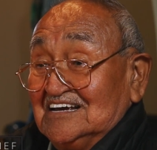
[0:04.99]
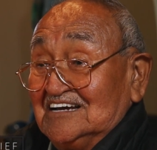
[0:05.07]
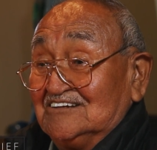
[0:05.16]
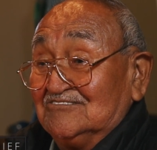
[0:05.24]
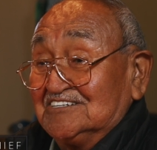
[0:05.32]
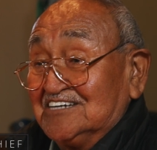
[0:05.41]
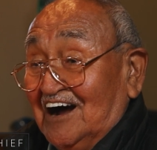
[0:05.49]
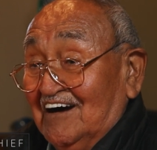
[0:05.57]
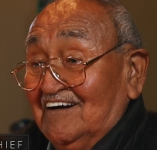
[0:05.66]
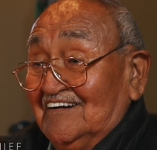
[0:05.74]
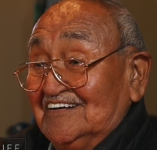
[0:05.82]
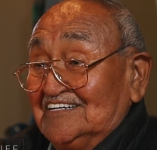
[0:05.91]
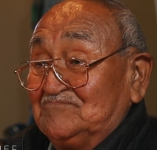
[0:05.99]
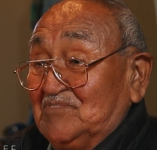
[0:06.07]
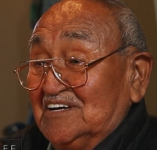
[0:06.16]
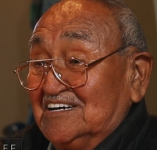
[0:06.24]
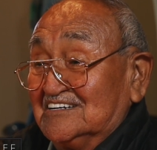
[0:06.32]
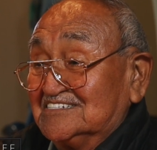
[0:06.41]
it was hard
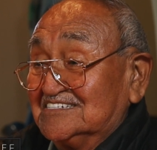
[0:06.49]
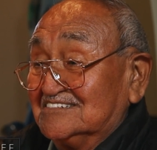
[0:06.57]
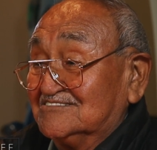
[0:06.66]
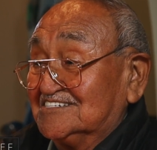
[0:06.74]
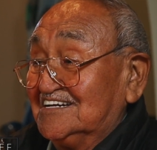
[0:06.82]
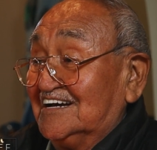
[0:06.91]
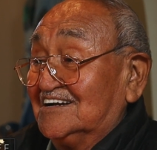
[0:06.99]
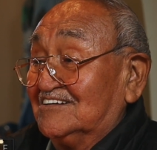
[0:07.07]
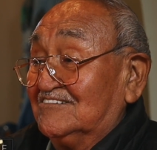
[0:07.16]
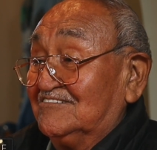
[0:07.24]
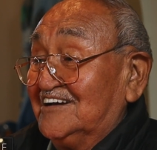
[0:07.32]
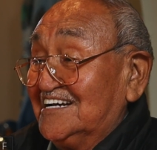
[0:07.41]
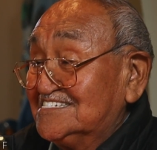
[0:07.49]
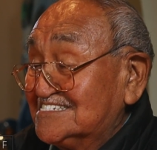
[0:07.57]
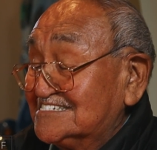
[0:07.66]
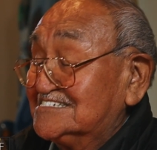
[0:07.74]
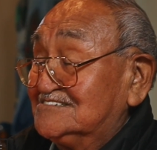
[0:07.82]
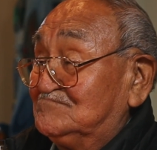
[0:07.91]
because there's a lot of
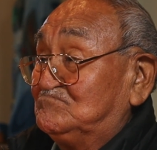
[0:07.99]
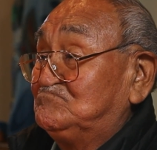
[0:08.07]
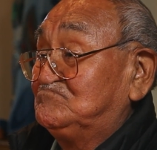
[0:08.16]
racism.